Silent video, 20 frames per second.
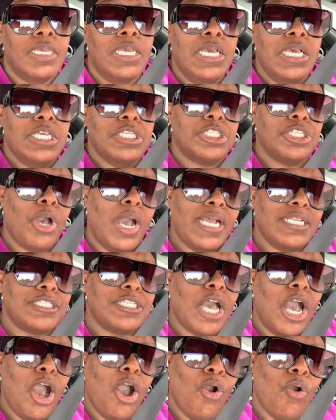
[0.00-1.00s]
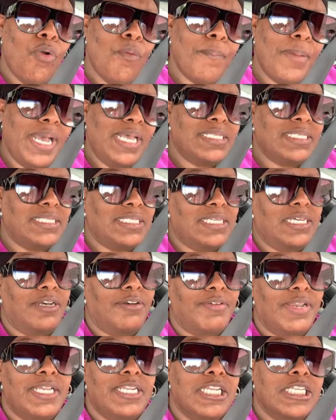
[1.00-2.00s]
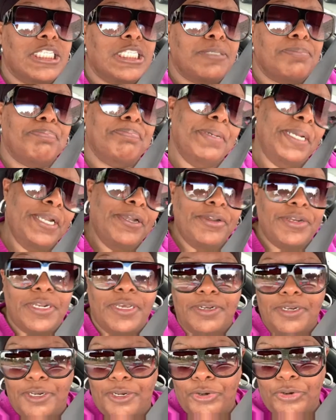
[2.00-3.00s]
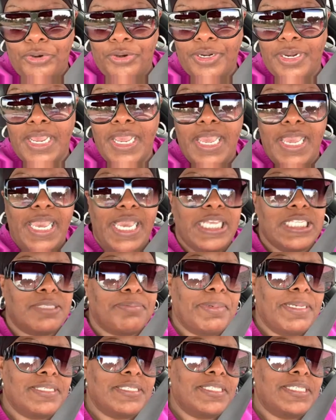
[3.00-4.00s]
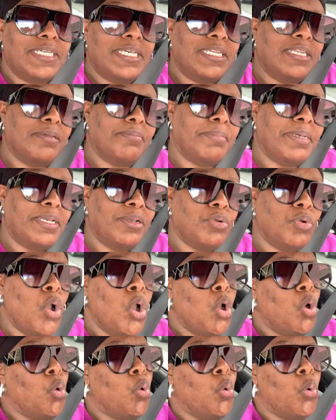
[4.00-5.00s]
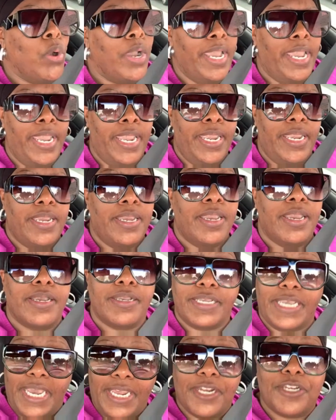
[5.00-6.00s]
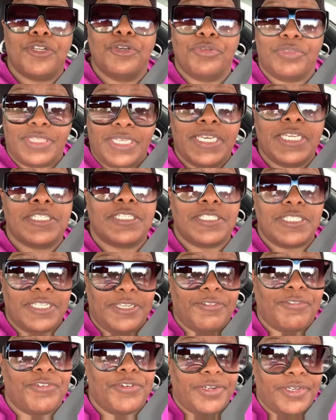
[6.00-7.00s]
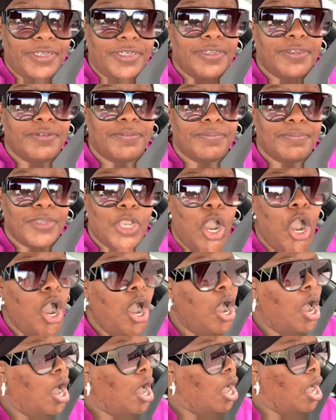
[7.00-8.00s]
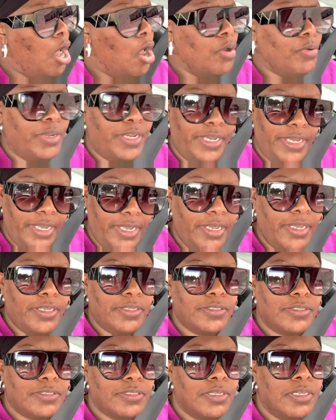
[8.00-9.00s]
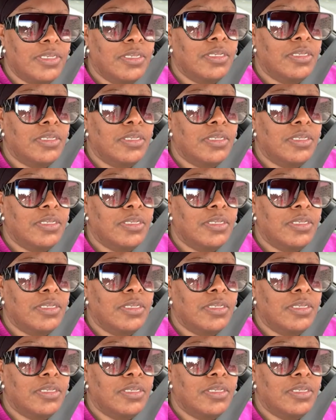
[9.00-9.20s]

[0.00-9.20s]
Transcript: So I told myself, and the Spirit of the Lord has been telling me, we got to do things differently. Oh, yes.